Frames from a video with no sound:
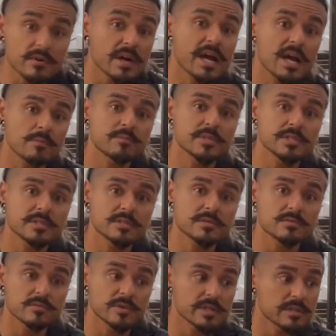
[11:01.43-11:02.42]

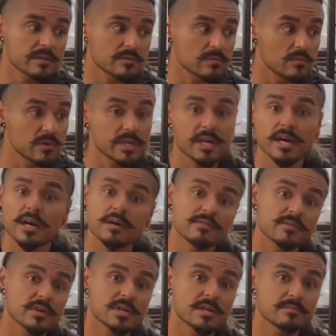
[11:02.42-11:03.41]
happens with
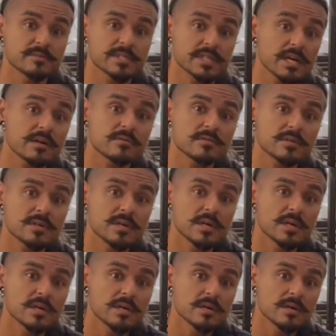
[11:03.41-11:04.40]
whatever comes out.
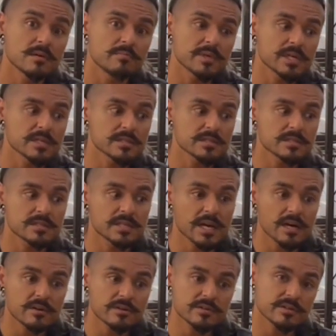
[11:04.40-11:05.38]
Because
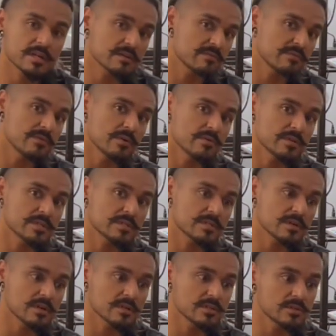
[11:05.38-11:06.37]
now you're not
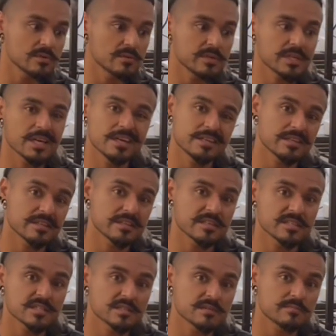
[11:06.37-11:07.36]
focused on doing
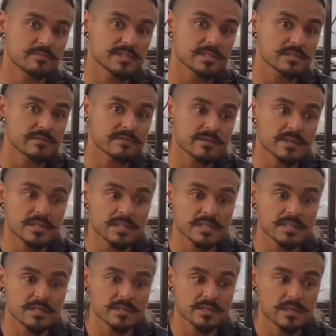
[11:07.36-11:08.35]
anything
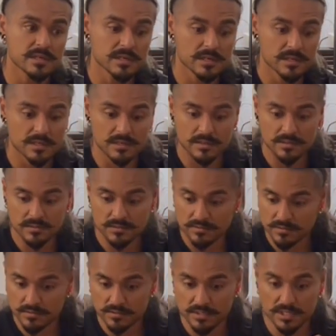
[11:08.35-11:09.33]
specifically
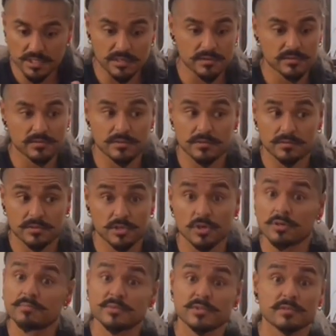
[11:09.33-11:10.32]
in
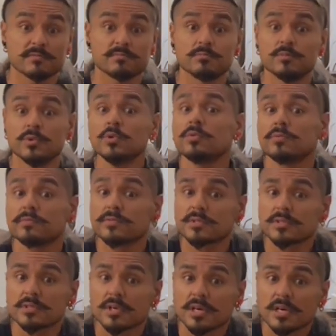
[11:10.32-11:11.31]
terms of
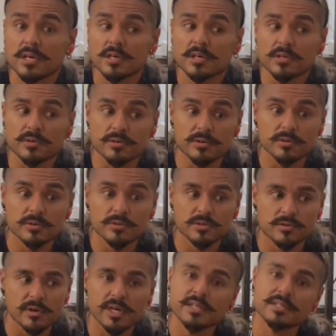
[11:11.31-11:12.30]
moves. You're
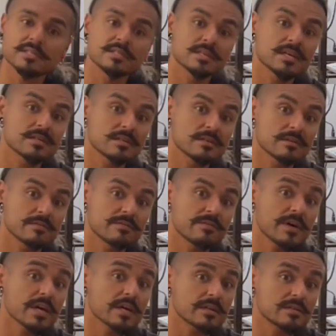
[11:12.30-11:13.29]
trying to get an
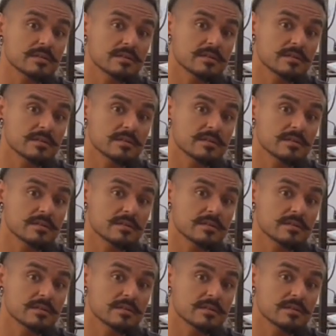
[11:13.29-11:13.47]
effect.